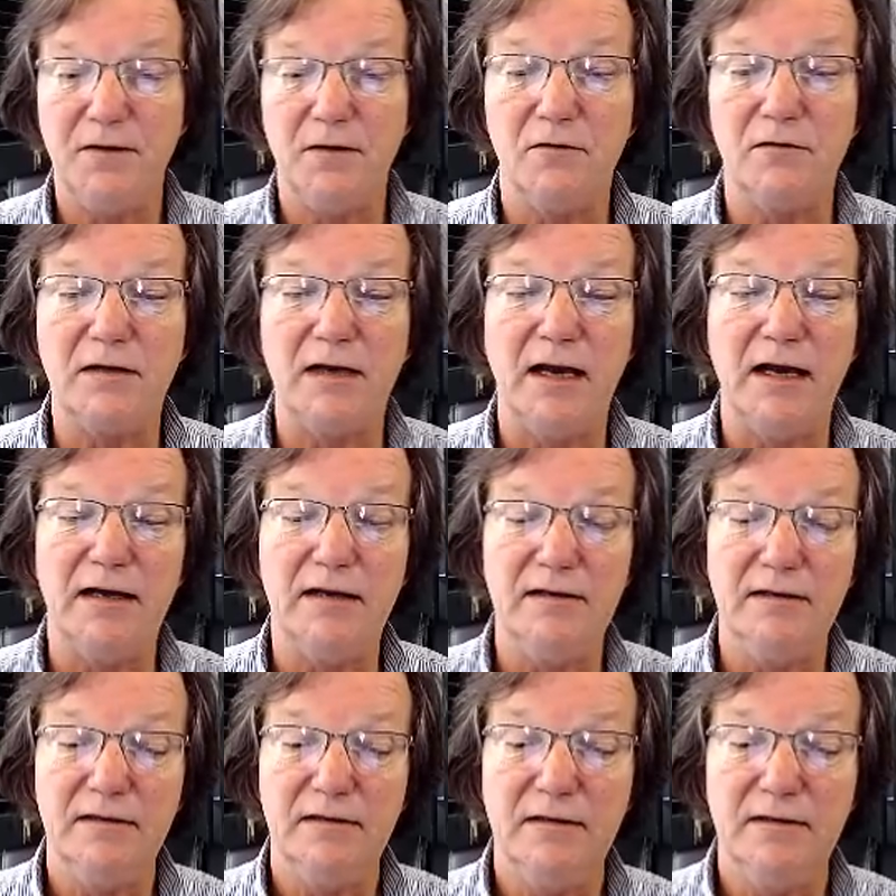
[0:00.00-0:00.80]

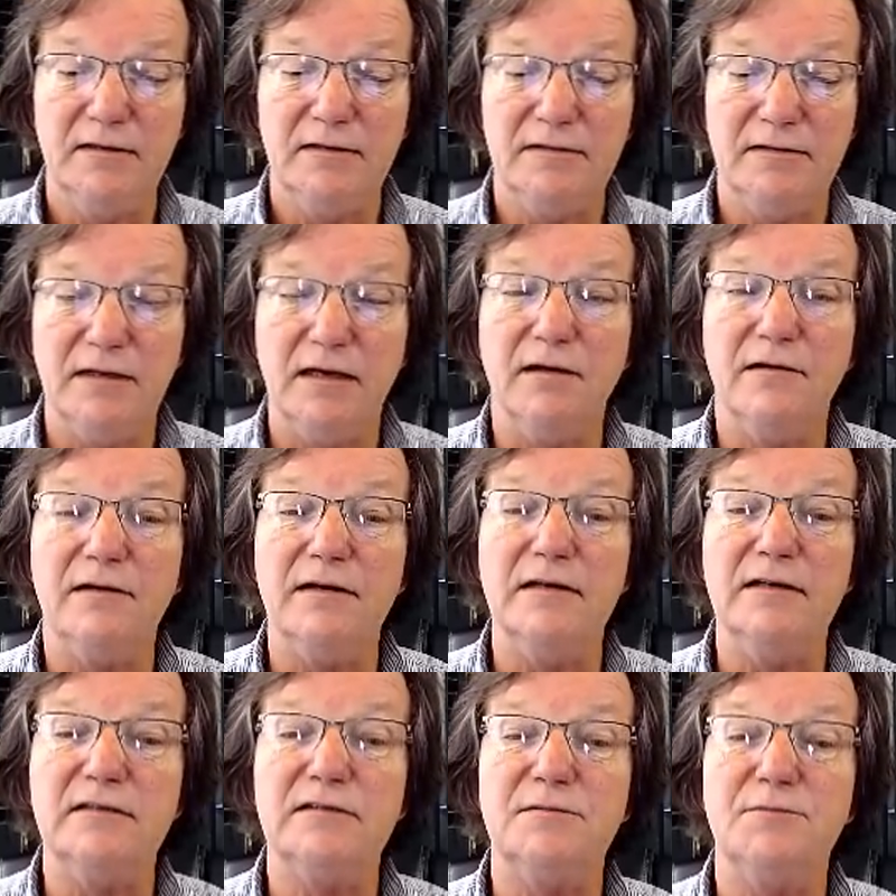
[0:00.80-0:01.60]
Okay, there
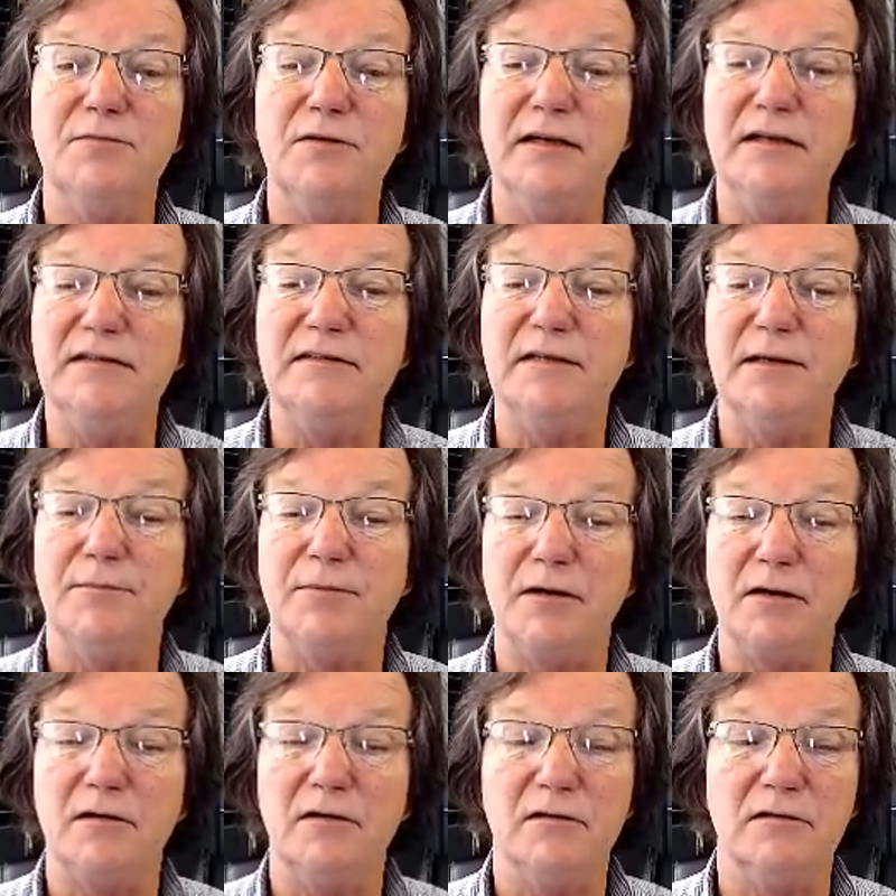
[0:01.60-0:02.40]
it is. Pretty
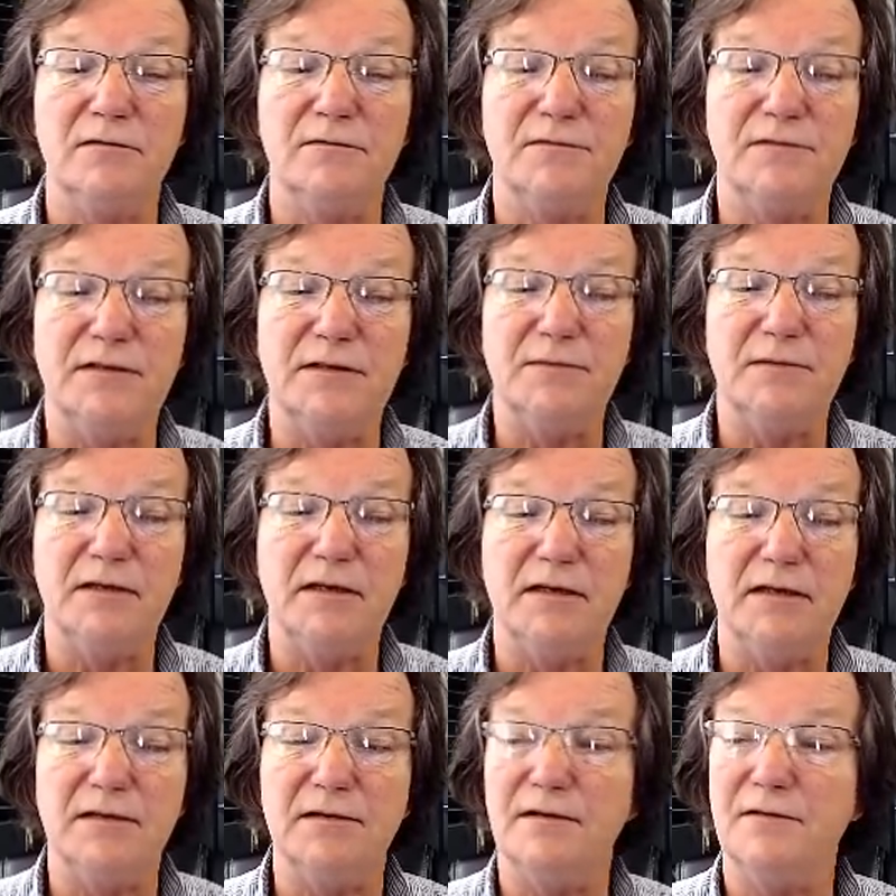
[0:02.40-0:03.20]
typical of the, uh,
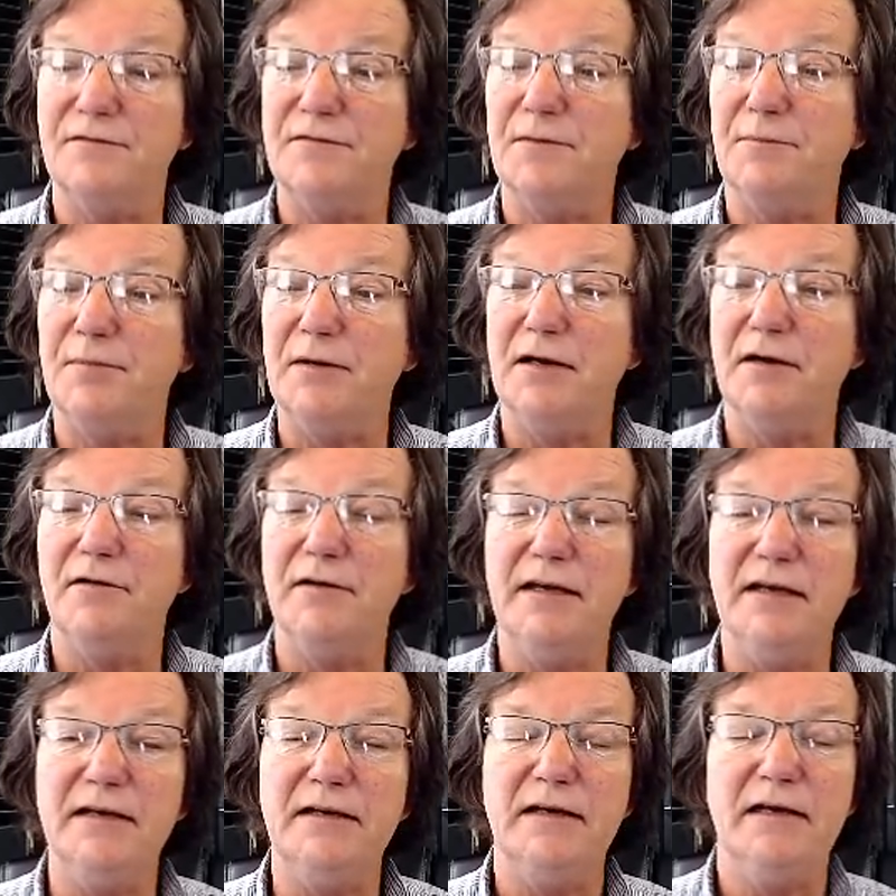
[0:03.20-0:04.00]
of the
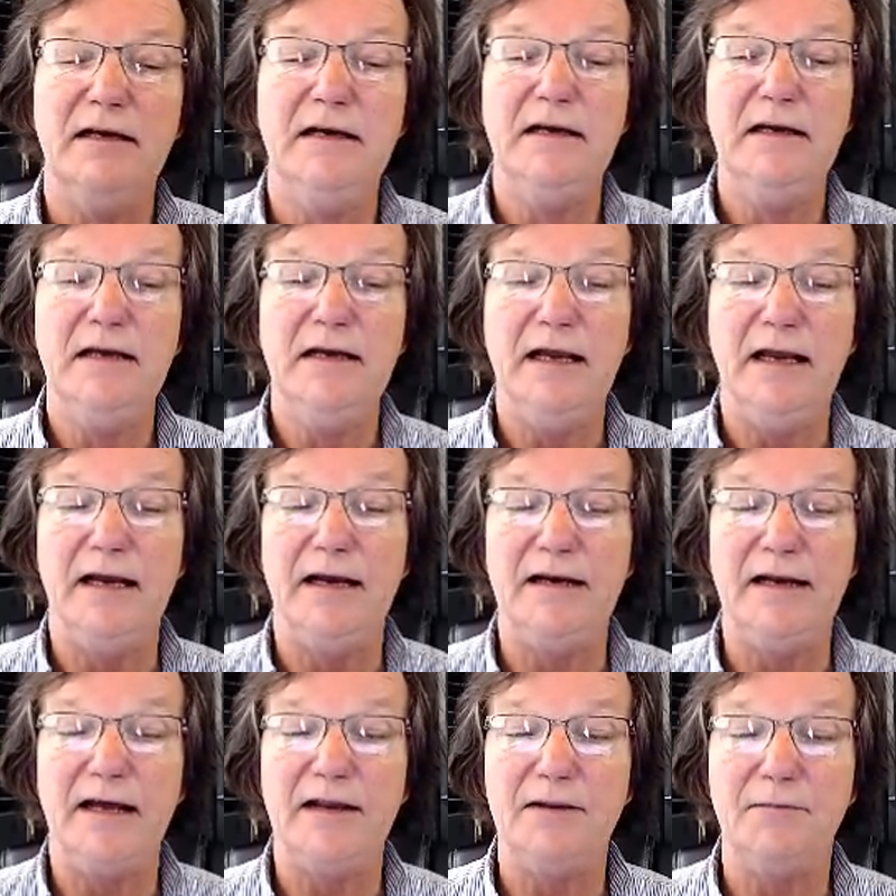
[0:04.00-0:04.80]
period.
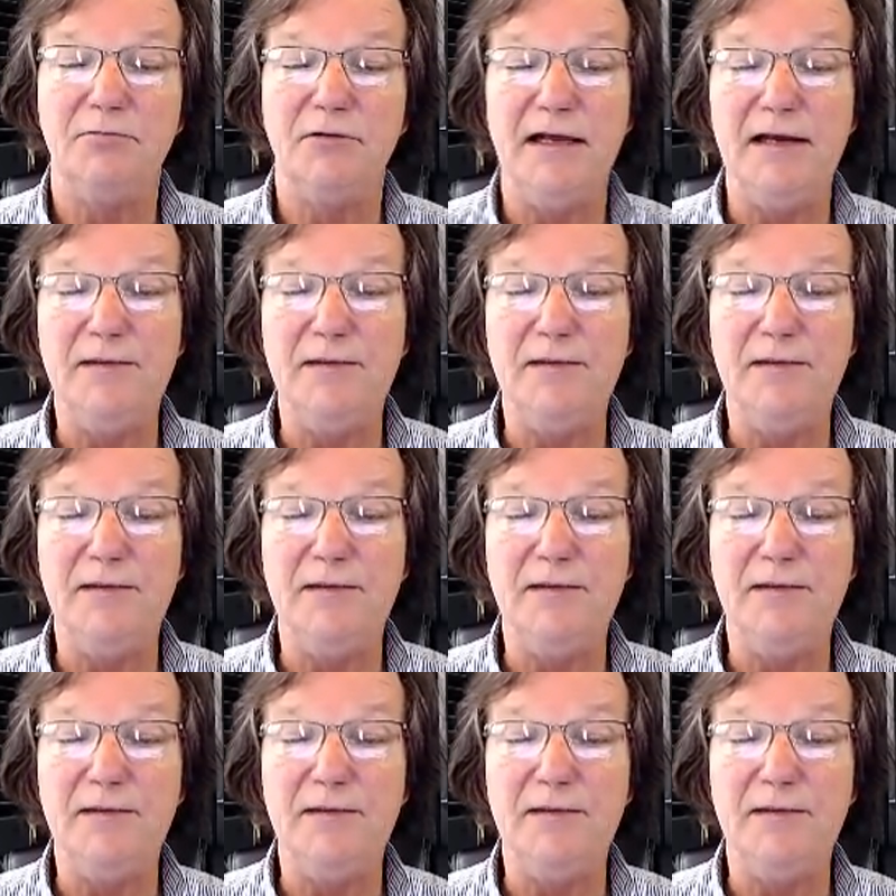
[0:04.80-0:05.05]
And uh, the plate